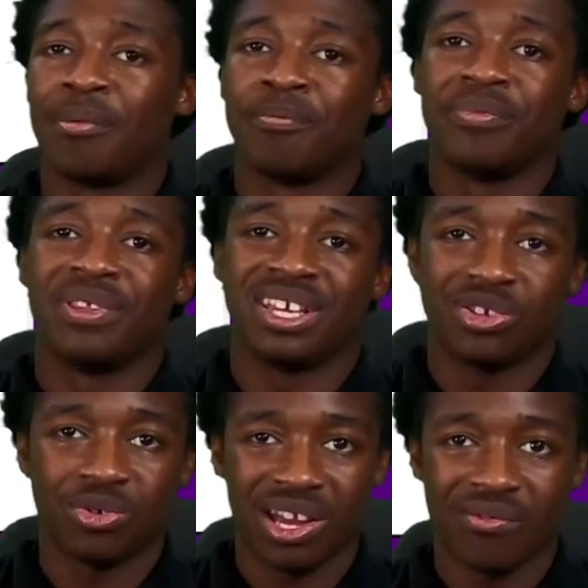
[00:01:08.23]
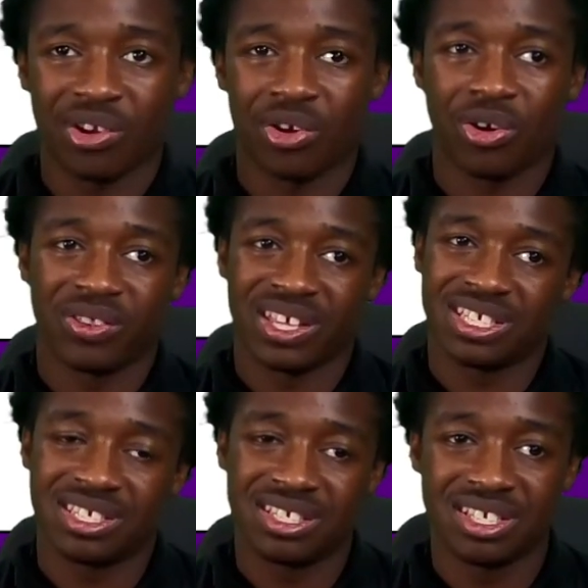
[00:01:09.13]
They do have a card that's
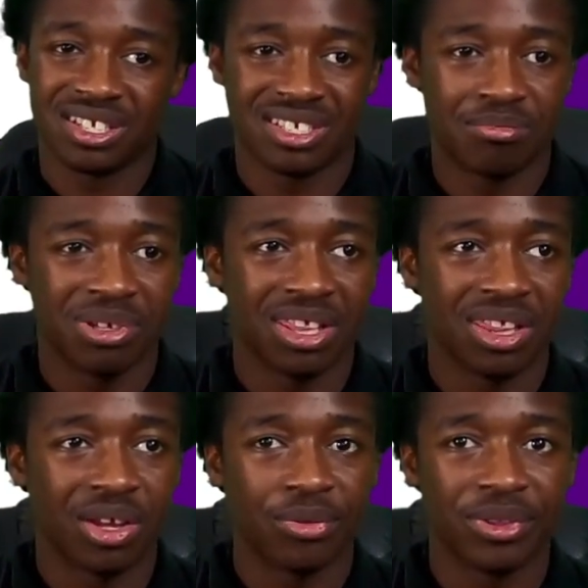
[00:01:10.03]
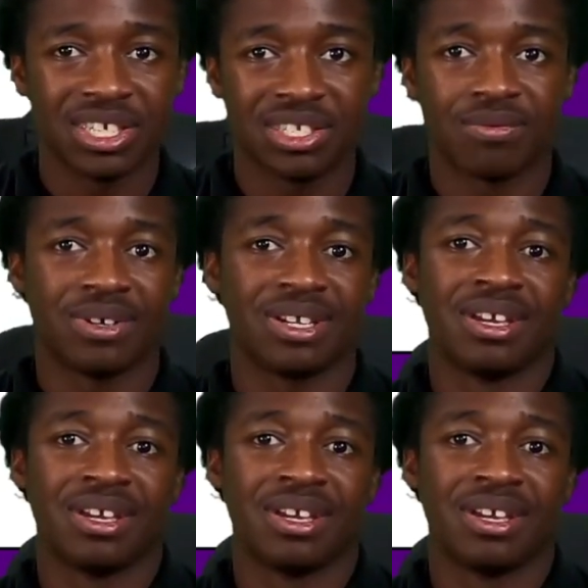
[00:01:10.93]
just below this one.